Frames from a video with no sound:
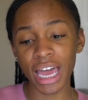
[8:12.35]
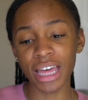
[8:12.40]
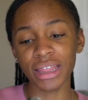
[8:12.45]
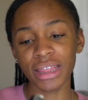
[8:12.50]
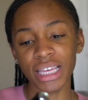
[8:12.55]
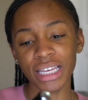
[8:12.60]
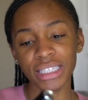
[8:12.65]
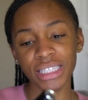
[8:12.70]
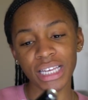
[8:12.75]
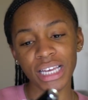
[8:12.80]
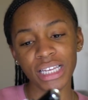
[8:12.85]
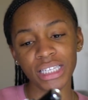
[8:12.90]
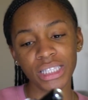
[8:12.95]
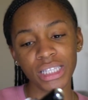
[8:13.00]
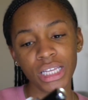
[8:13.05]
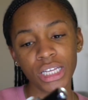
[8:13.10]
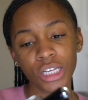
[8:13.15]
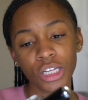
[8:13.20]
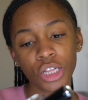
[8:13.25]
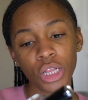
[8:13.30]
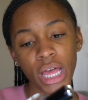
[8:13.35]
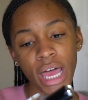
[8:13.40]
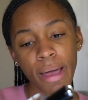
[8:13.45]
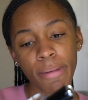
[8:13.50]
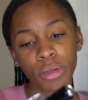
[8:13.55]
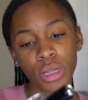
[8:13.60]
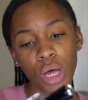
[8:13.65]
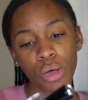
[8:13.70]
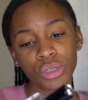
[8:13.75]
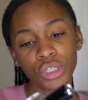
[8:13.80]
and this is the
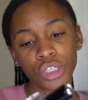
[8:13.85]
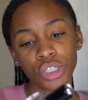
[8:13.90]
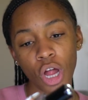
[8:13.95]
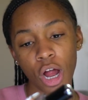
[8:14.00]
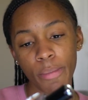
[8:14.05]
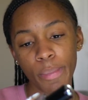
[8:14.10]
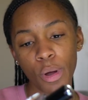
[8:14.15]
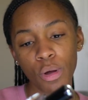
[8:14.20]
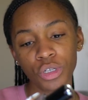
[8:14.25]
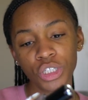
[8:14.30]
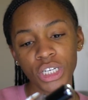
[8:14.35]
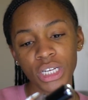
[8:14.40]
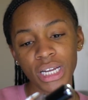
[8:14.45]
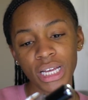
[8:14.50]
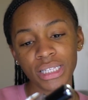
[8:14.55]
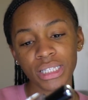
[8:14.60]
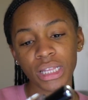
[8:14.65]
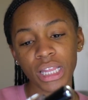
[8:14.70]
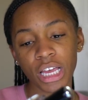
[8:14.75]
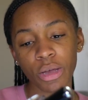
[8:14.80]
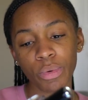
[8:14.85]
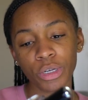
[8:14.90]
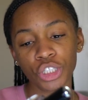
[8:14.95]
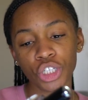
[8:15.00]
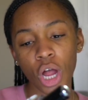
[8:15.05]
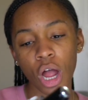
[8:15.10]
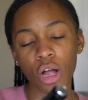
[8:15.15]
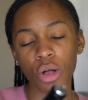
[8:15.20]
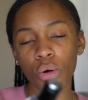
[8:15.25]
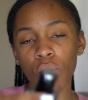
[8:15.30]
GLAMGLOW STARPOTION. It's liquid
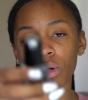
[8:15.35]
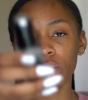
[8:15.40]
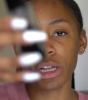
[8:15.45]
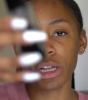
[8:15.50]
charcoal